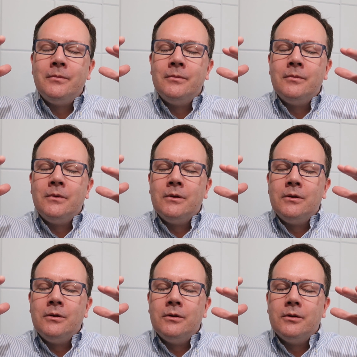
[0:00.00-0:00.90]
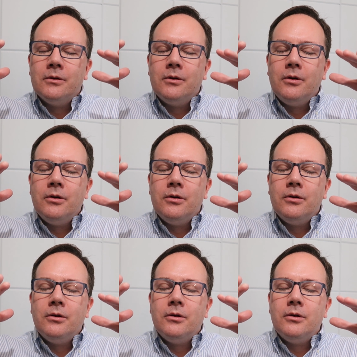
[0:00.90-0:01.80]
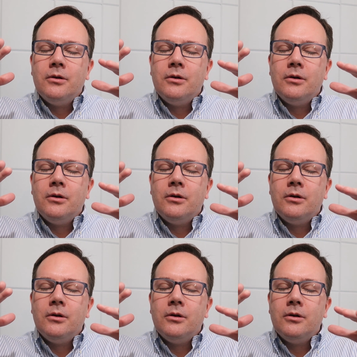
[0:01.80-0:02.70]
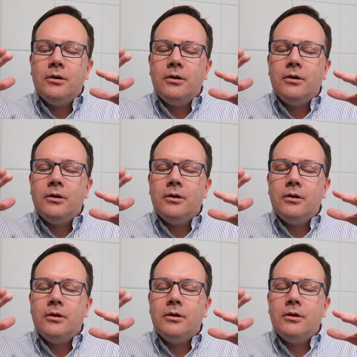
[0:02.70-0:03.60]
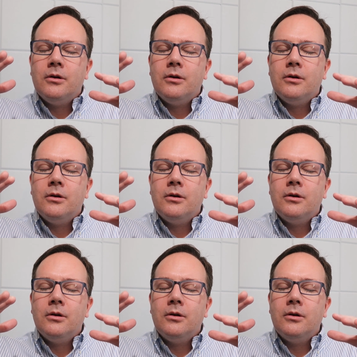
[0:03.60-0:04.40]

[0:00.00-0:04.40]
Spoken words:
(no one is talking)